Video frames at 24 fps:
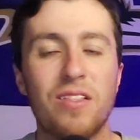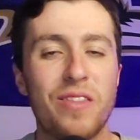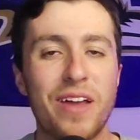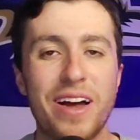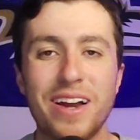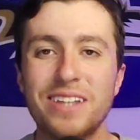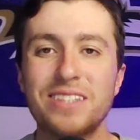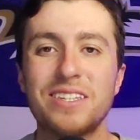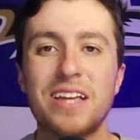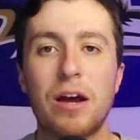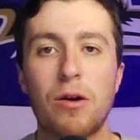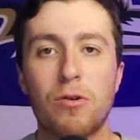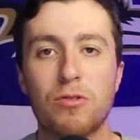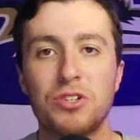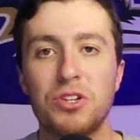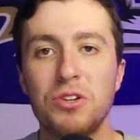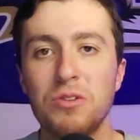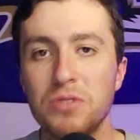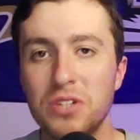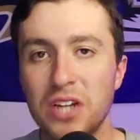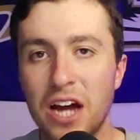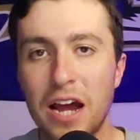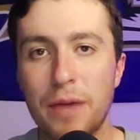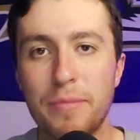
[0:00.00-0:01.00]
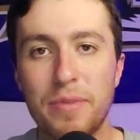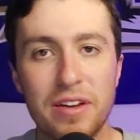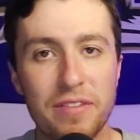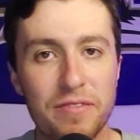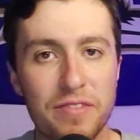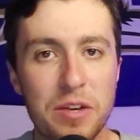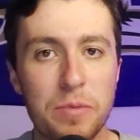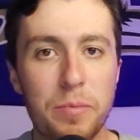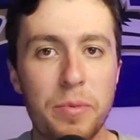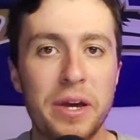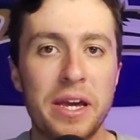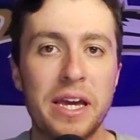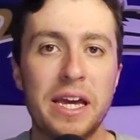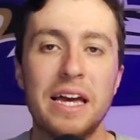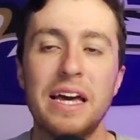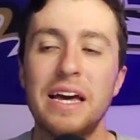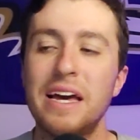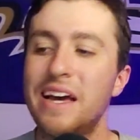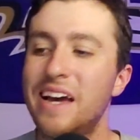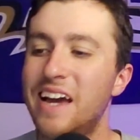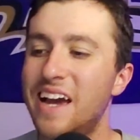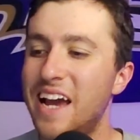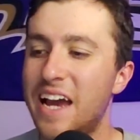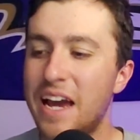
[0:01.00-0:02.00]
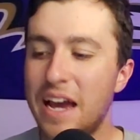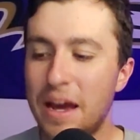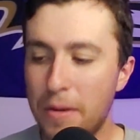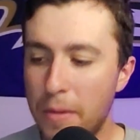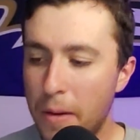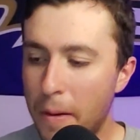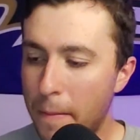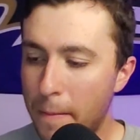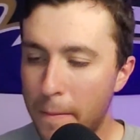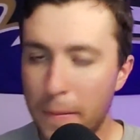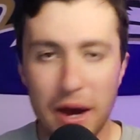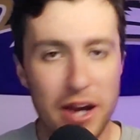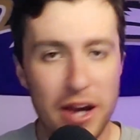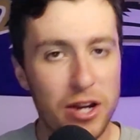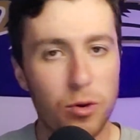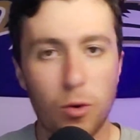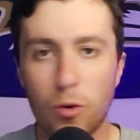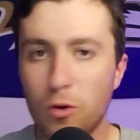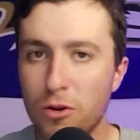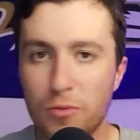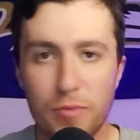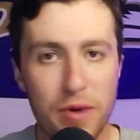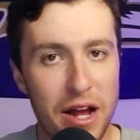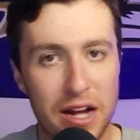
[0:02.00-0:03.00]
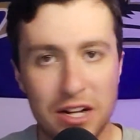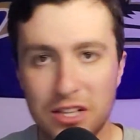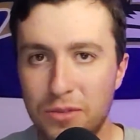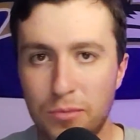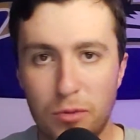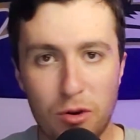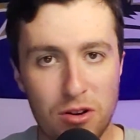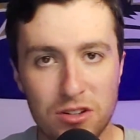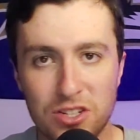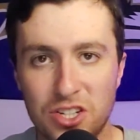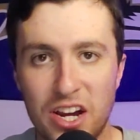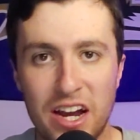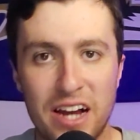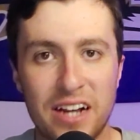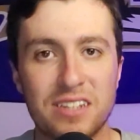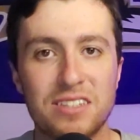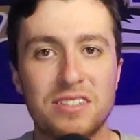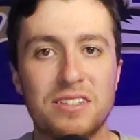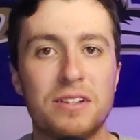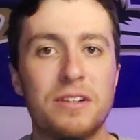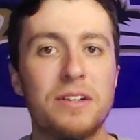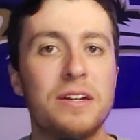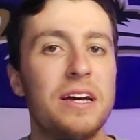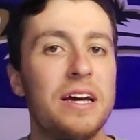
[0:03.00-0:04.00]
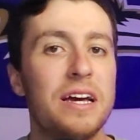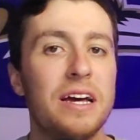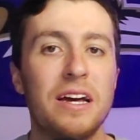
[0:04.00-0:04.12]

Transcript: That is our 2-time MVP and my quarterback, Lamar Jackson.